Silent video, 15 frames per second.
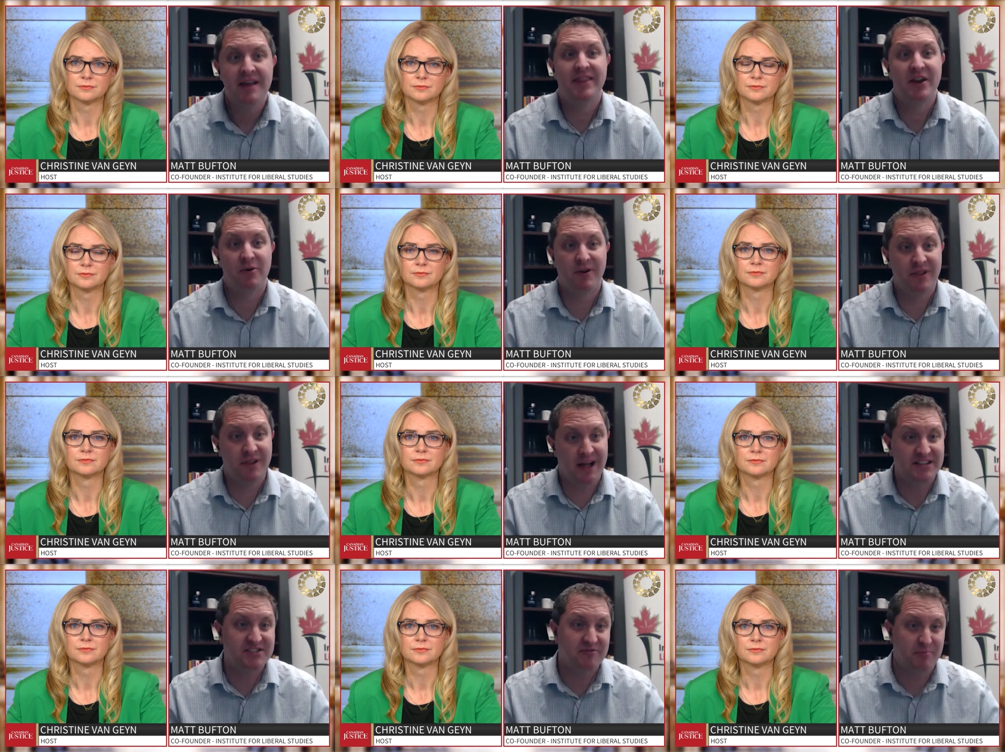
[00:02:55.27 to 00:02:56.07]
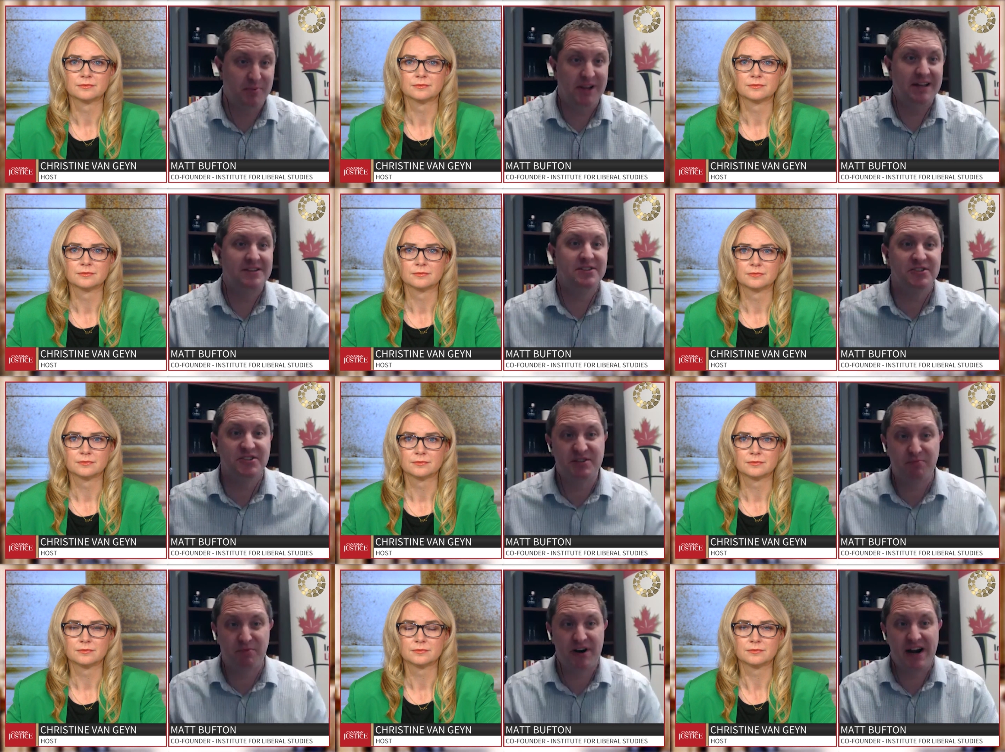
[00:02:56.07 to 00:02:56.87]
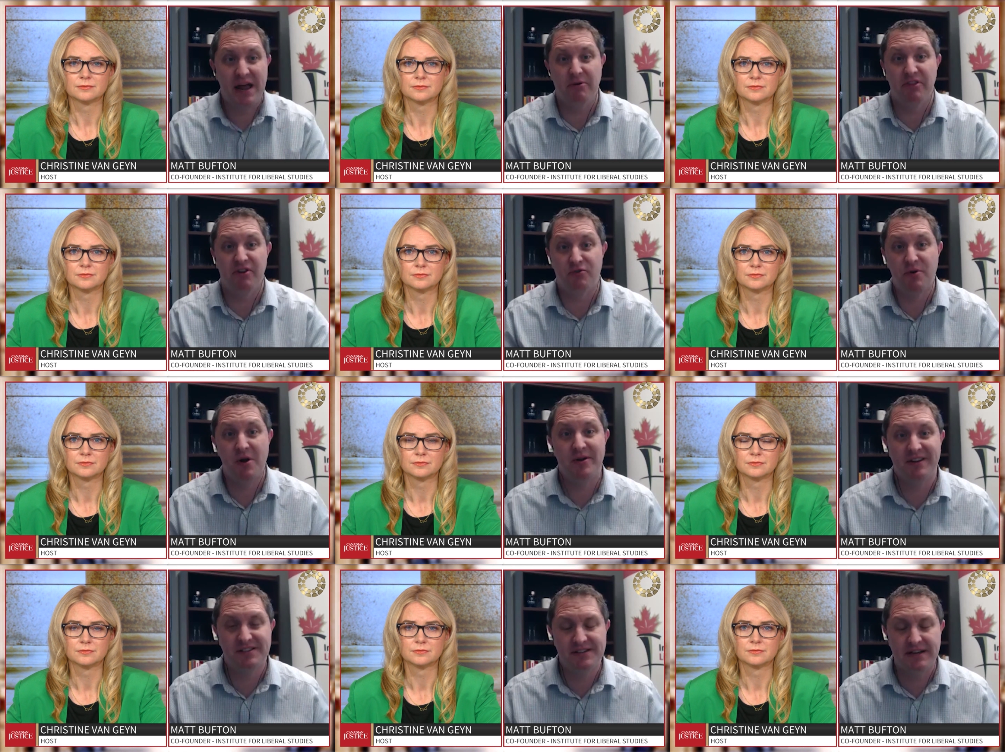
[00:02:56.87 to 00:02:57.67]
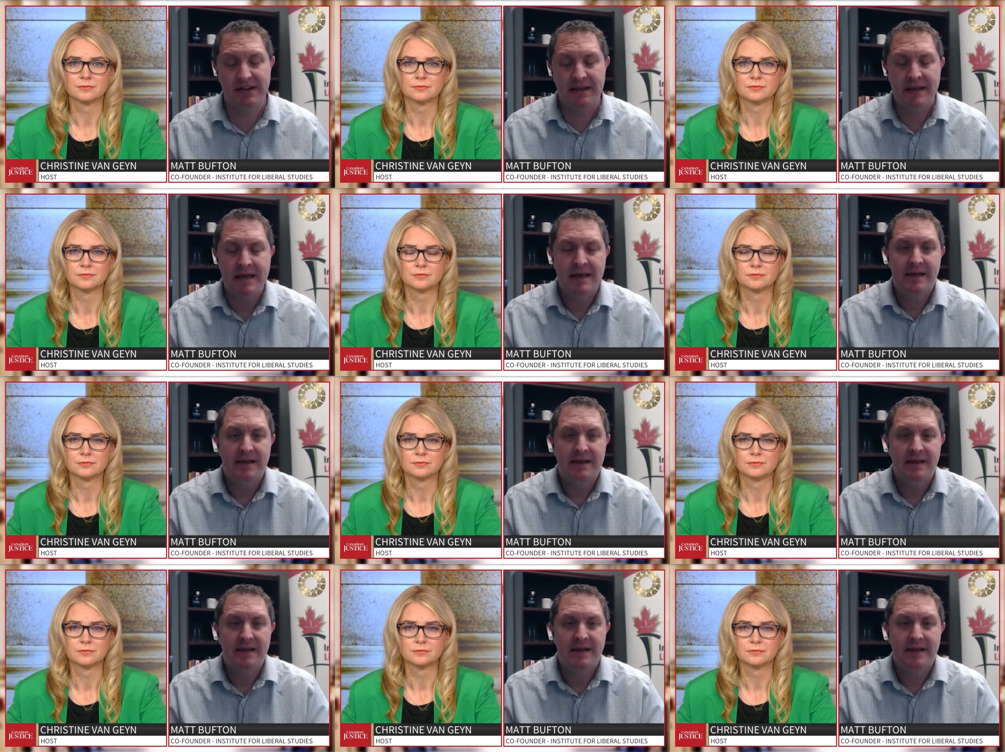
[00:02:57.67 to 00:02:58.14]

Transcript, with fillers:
Speaker 1: They're in lots of places spread out throughout a city.